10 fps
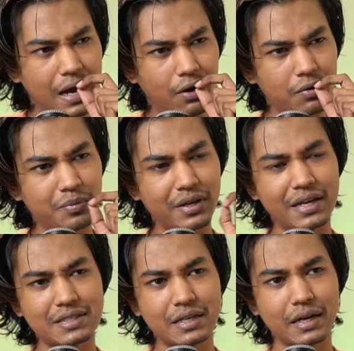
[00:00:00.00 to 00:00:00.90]
I would be
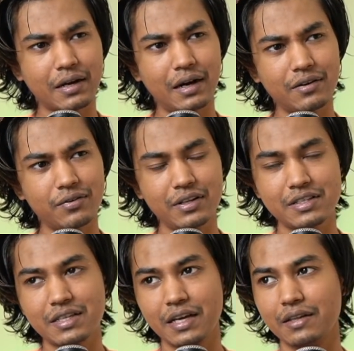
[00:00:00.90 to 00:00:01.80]
guessing, I can't really
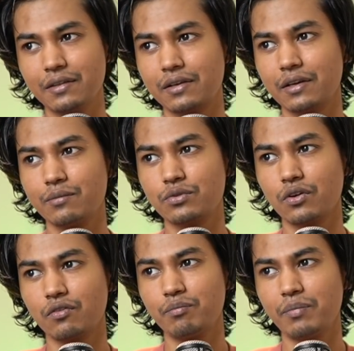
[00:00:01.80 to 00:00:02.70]
say in the terms
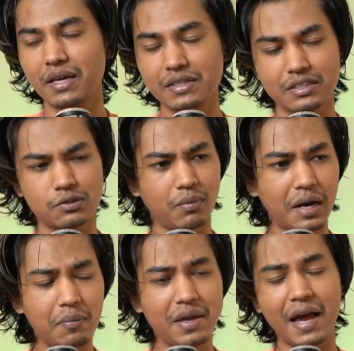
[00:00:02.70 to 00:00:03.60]
of pages,
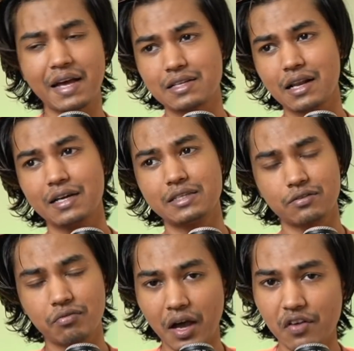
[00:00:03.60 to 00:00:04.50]
might be as large as
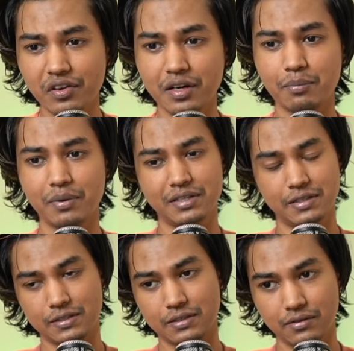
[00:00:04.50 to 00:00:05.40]
500
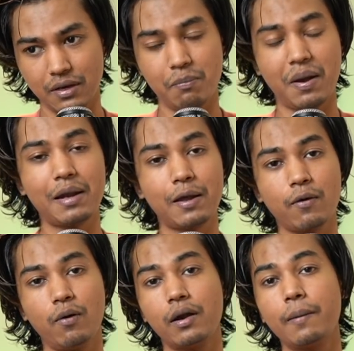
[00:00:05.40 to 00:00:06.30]
pages depending
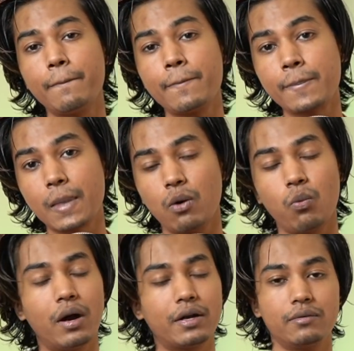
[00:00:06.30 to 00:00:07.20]
on
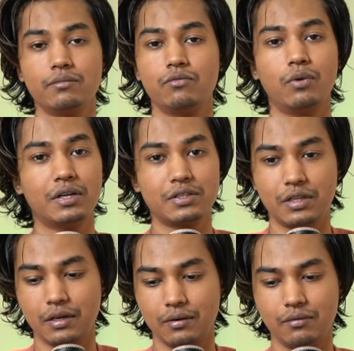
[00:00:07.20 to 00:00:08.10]
what is
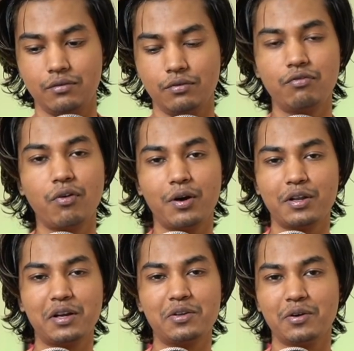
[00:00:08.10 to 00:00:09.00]
the font
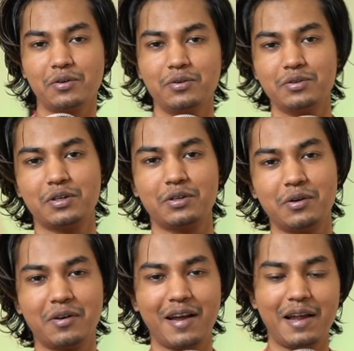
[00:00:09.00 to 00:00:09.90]
that you're using in
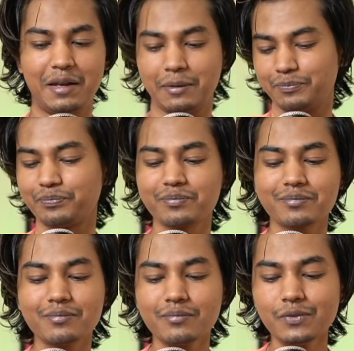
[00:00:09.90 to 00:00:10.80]
your writing
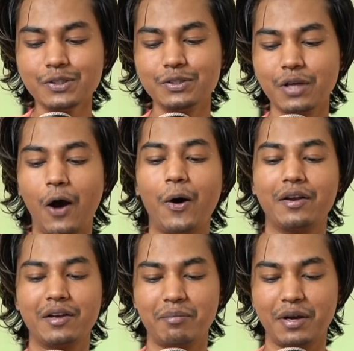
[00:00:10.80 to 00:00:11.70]
or
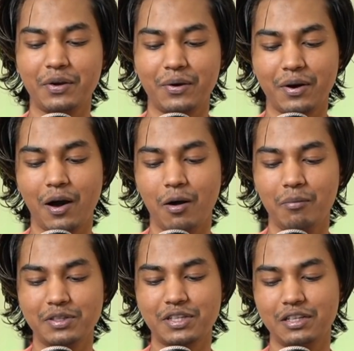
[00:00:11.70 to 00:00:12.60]
depending on how
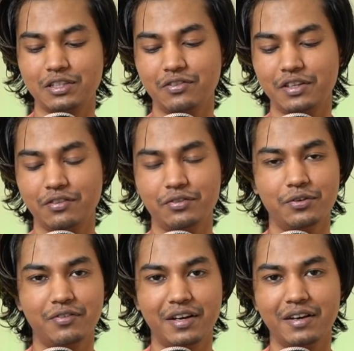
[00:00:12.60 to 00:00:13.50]
much conservative
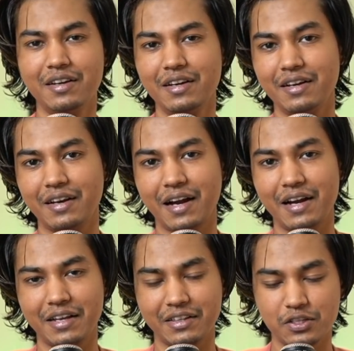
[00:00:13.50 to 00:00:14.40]
you were
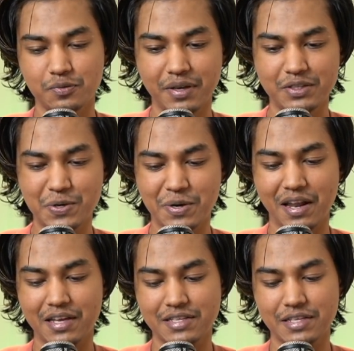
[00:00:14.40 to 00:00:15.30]
regarding the space
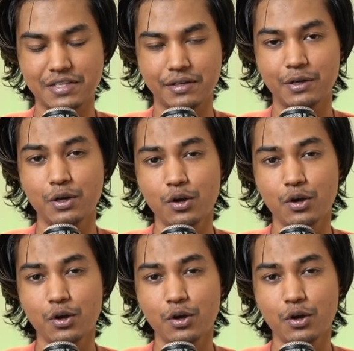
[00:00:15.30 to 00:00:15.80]
utilization.